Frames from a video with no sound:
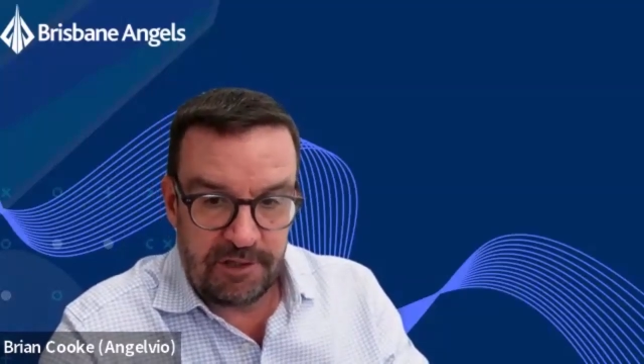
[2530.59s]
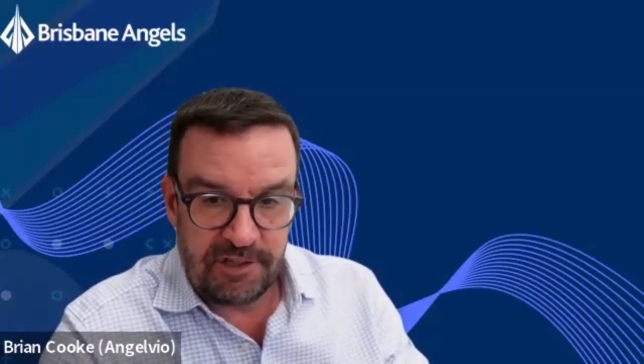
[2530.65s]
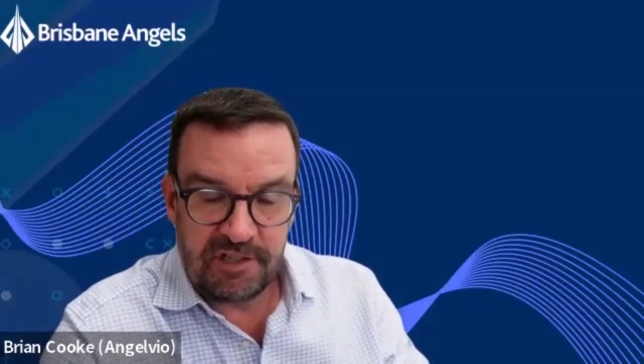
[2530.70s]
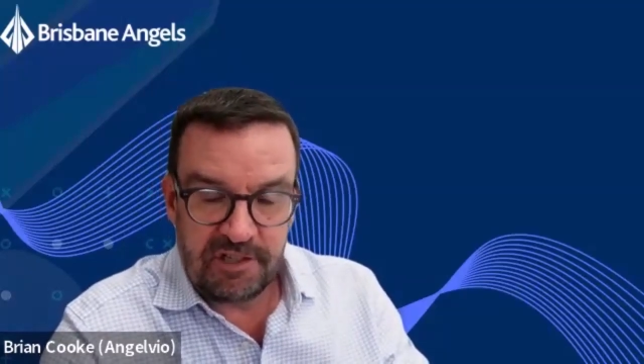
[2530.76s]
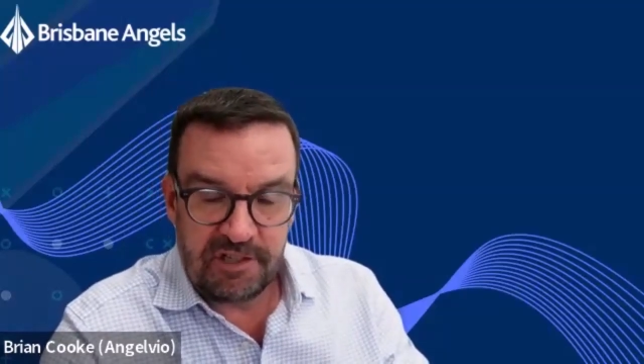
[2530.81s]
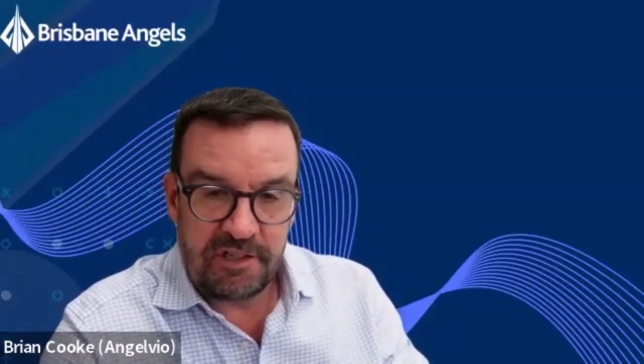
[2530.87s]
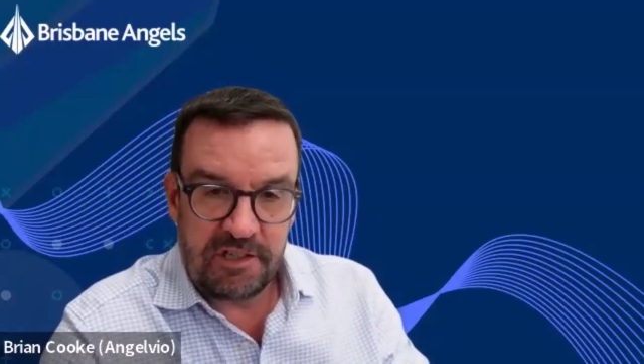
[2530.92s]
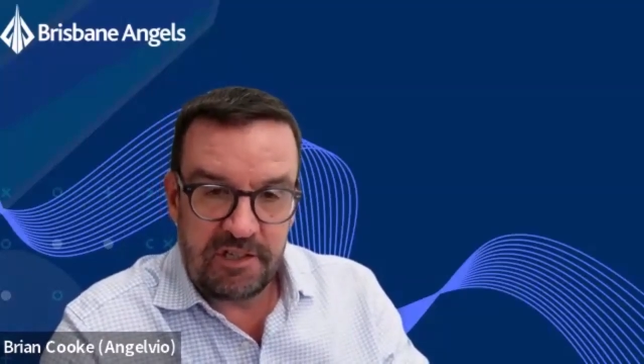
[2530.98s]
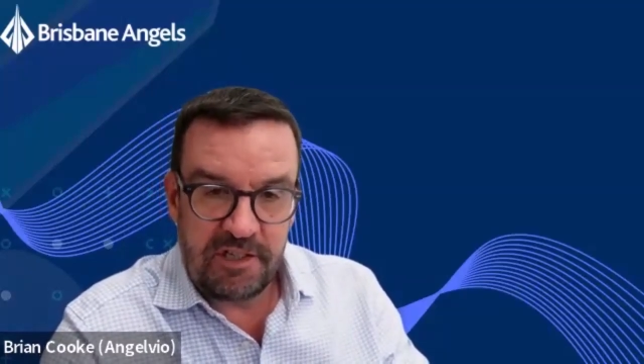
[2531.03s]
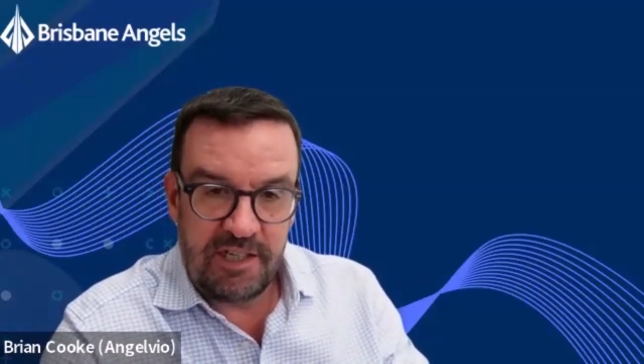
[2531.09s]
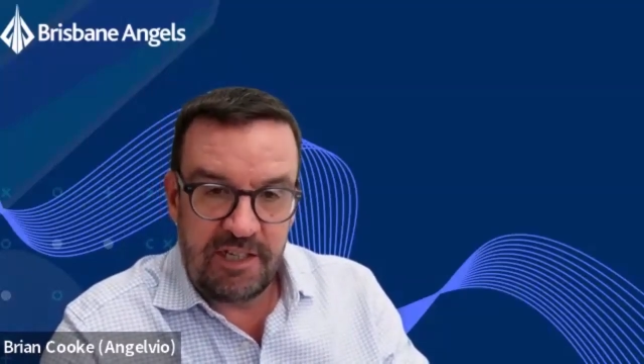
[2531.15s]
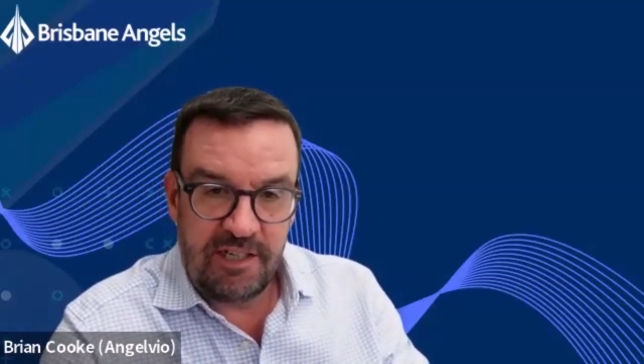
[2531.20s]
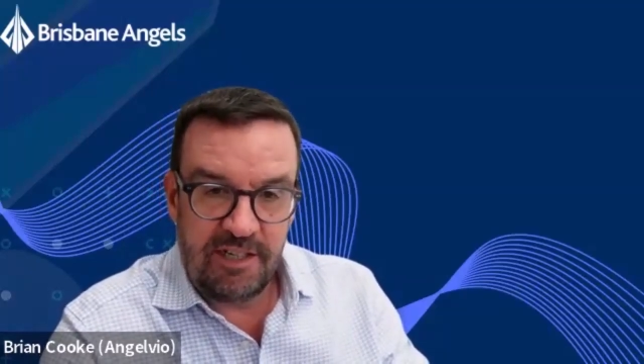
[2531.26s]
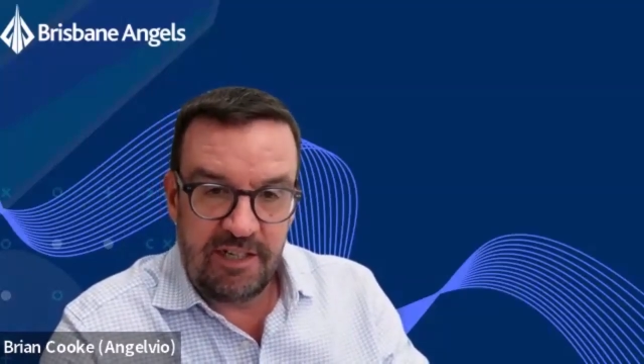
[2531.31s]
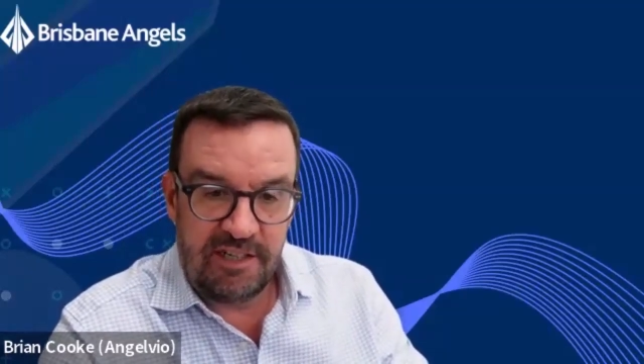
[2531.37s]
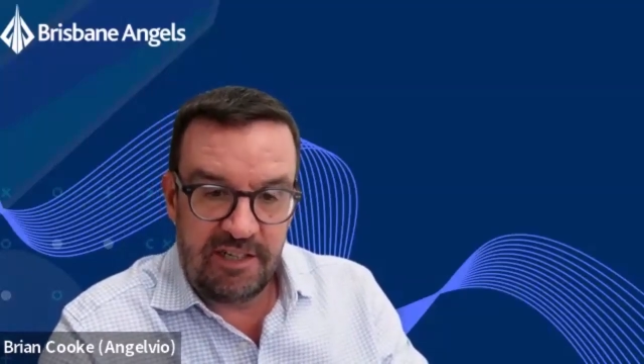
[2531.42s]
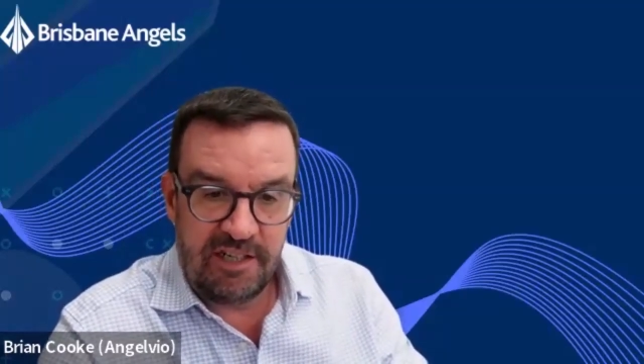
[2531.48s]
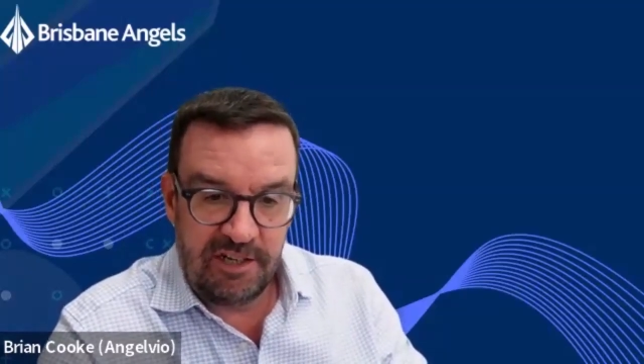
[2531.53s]
succeed
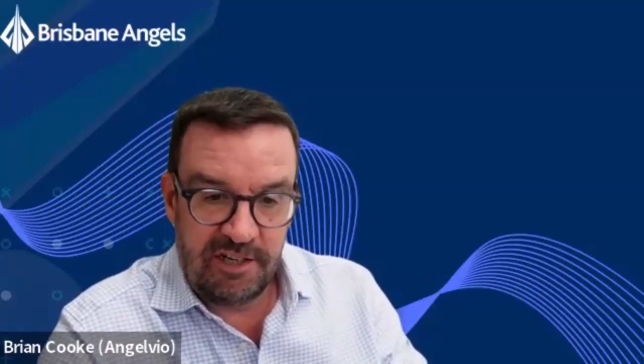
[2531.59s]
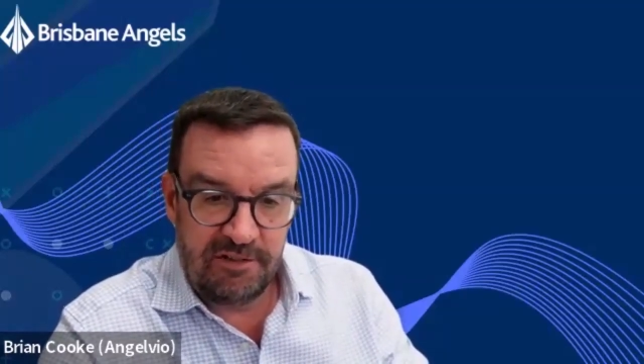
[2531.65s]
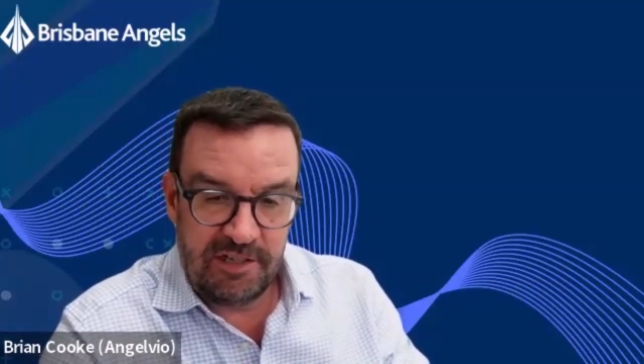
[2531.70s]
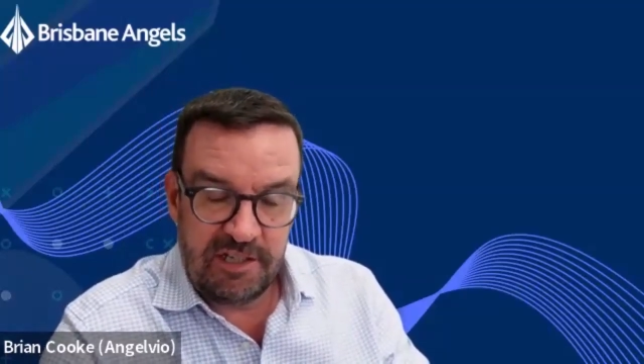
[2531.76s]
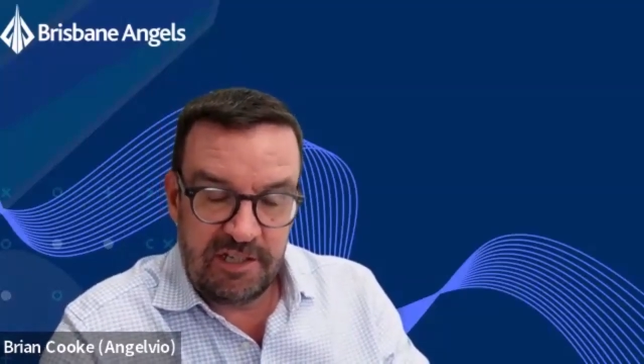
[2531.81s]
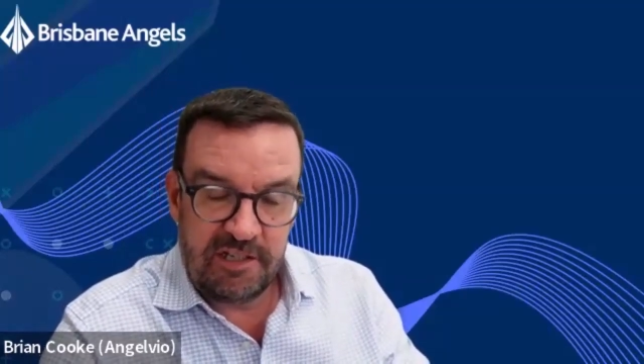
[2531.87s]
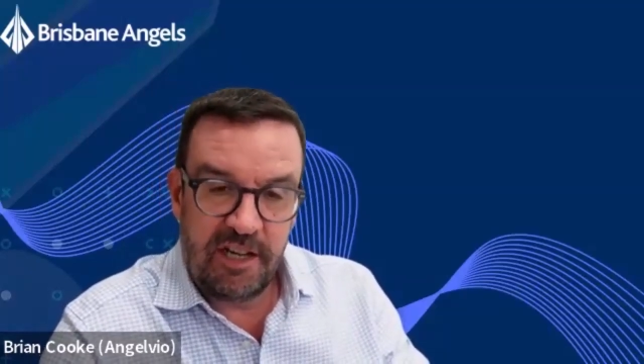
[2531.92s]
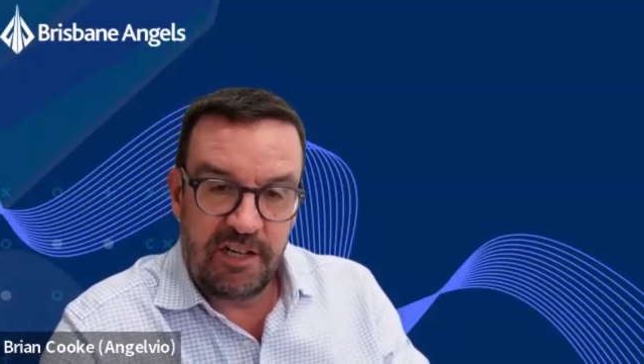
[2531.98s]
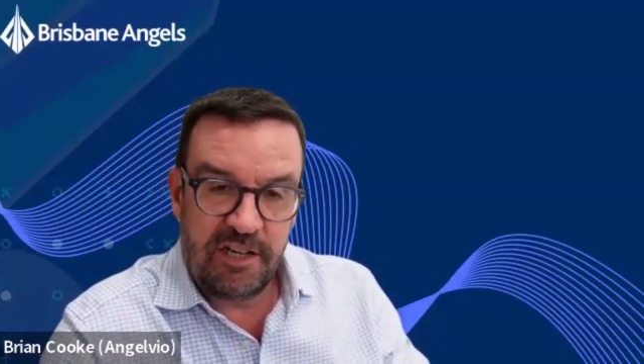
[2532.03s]
and the early stage